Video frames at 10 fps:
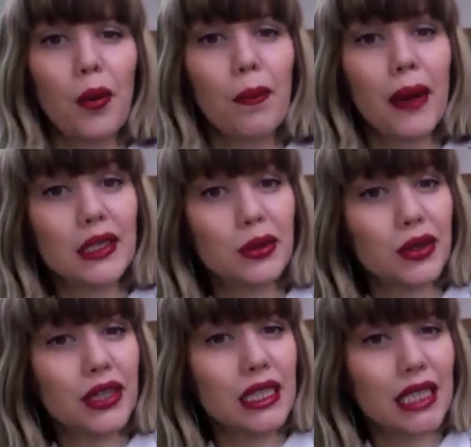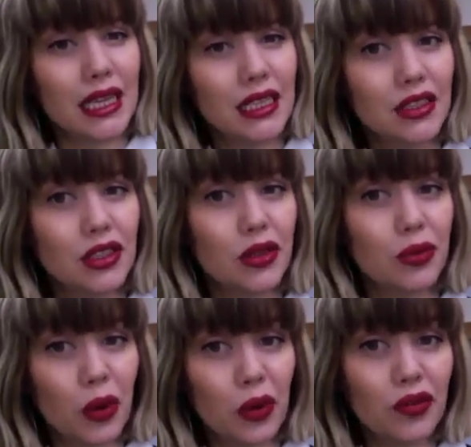By drawing attention to the
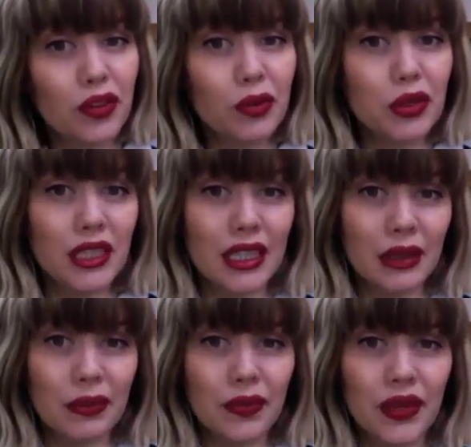role of the museum